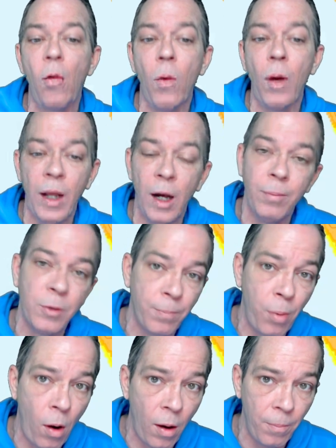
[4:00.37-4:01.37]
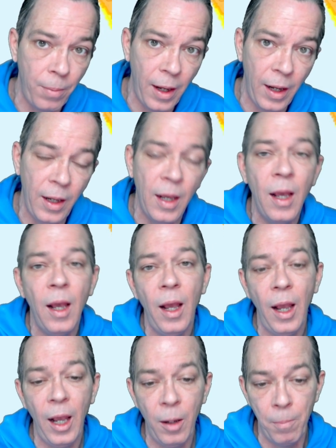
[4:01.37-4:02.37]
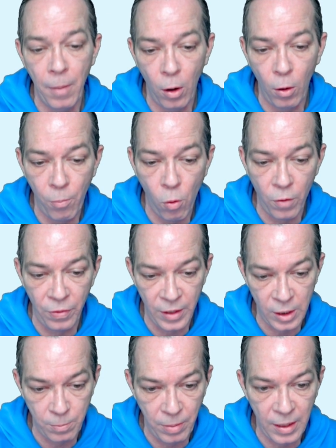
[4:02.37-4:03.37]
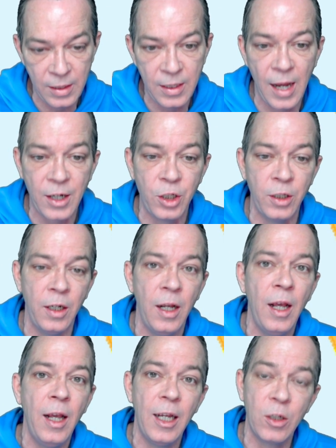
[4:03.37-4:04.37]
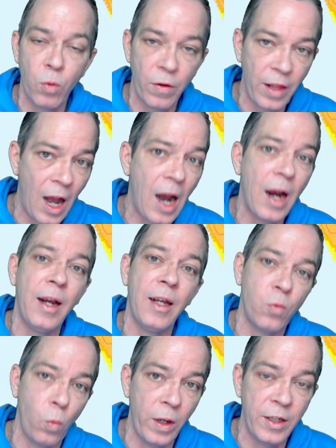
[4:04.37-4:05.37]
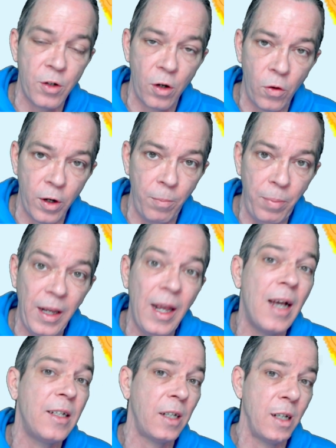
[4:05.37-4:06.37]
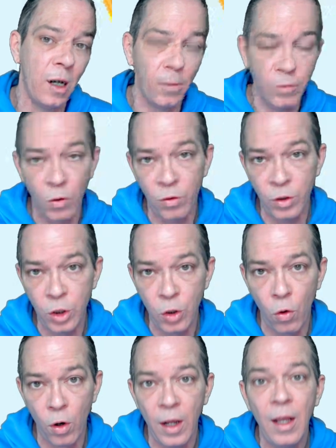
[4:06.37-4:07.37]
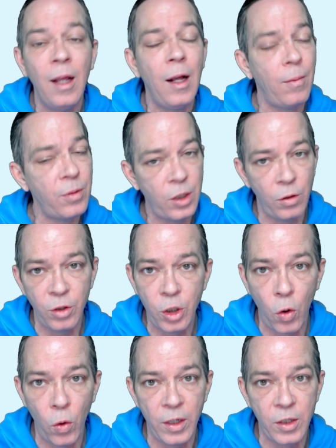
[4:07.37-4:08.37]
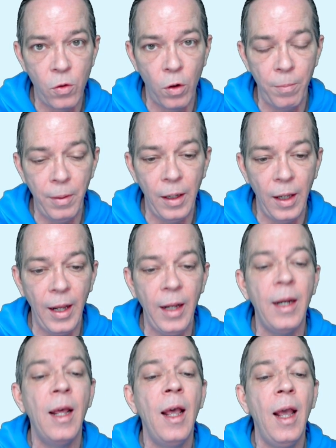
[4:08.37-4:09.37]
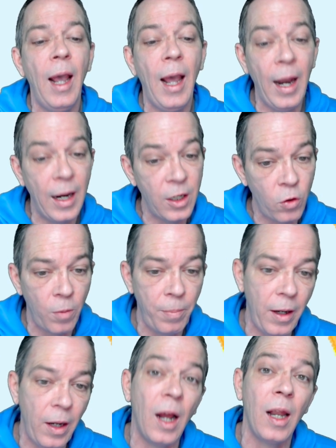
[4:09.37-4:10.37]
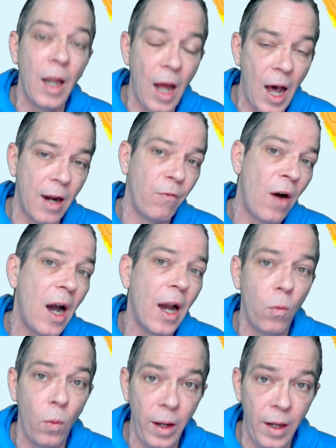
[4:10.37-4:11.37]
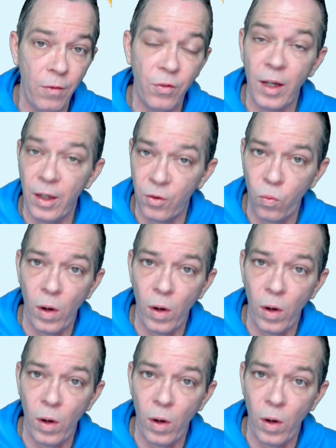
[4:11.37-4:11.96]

the way up to Palm Bay and Melbourne. This big section is where the highest winds are going to be as it comes on shore. I'm still showing it's going to be late, and it's going to be a lot of high waves as